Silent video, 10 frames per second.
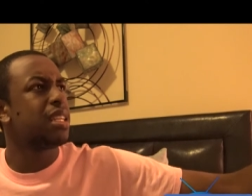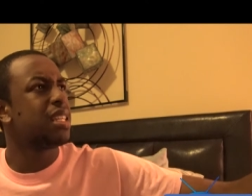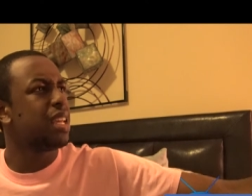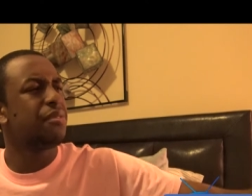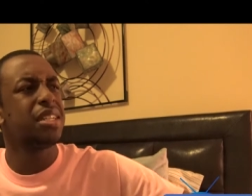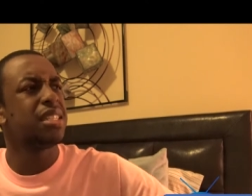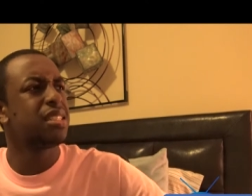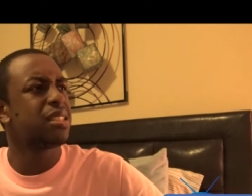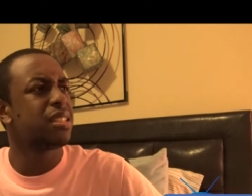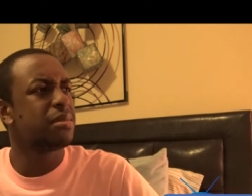Did they win in
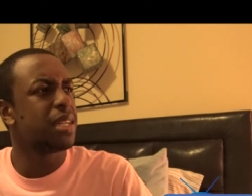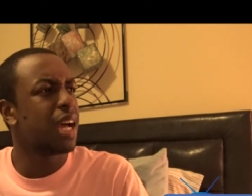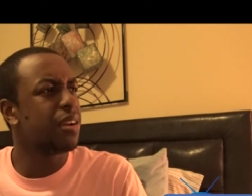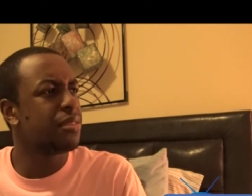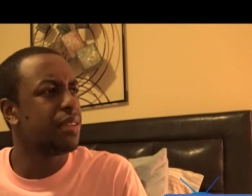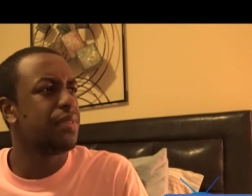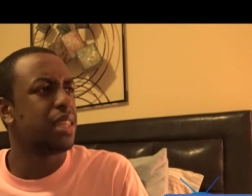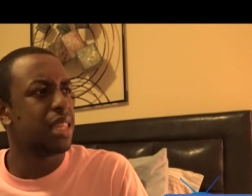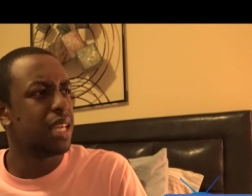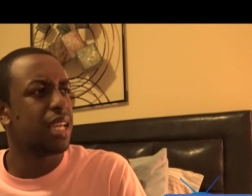the tournament? I don't
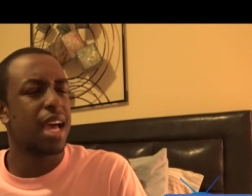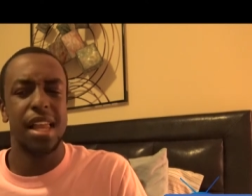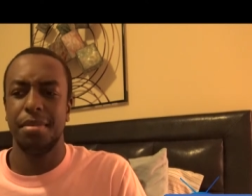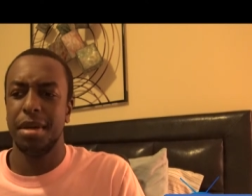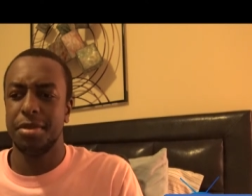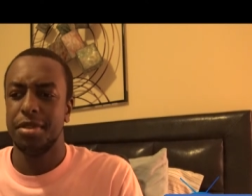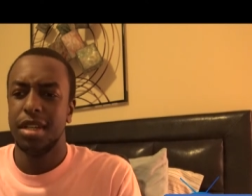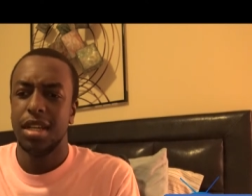even think Alabama.